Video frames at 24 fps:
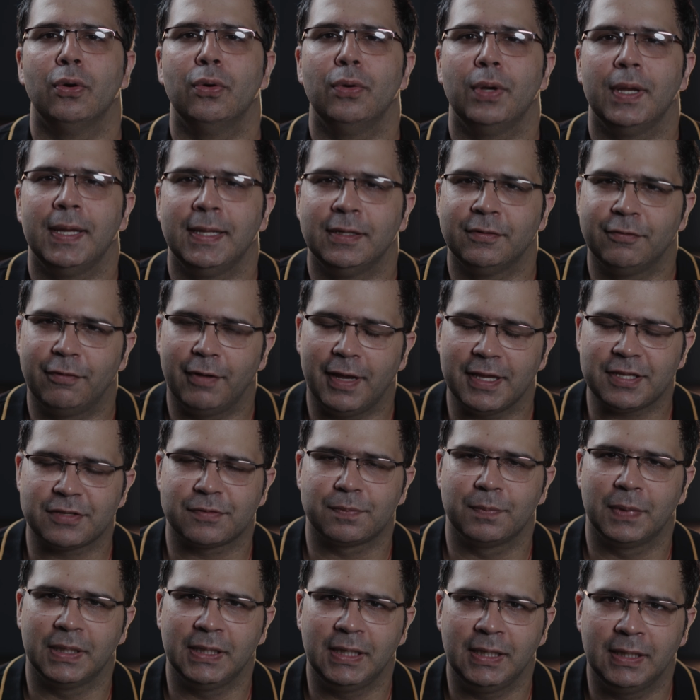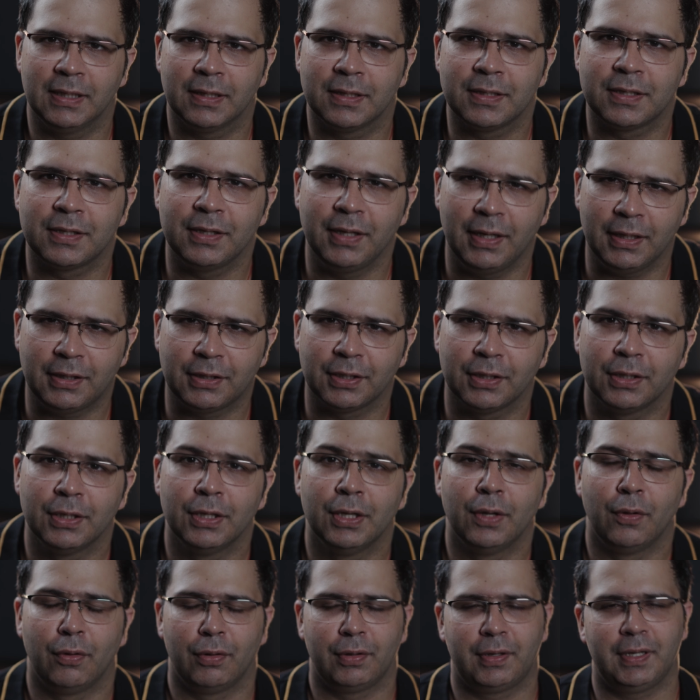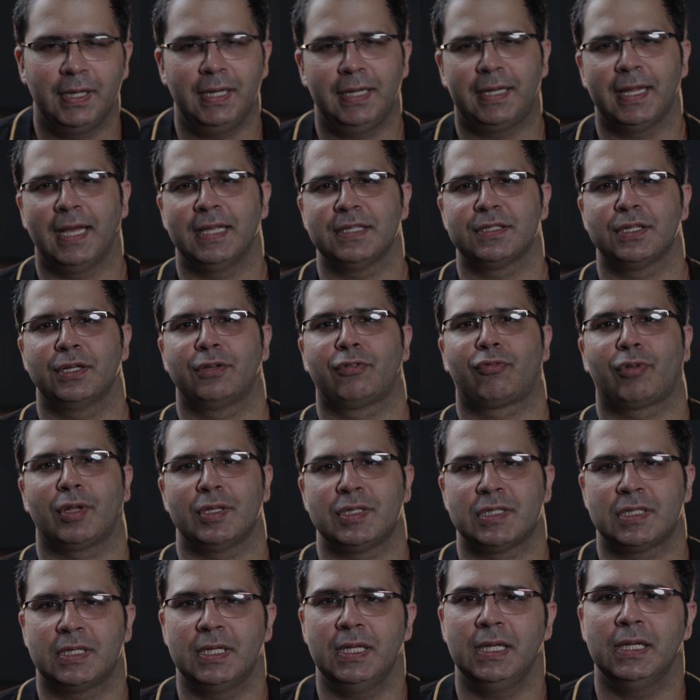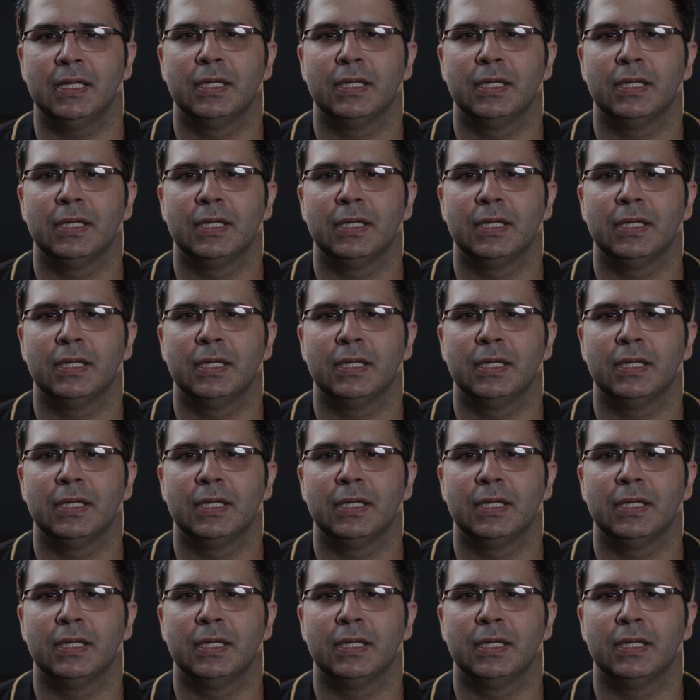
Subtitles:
who invest money in a REIT. REIT has a trustee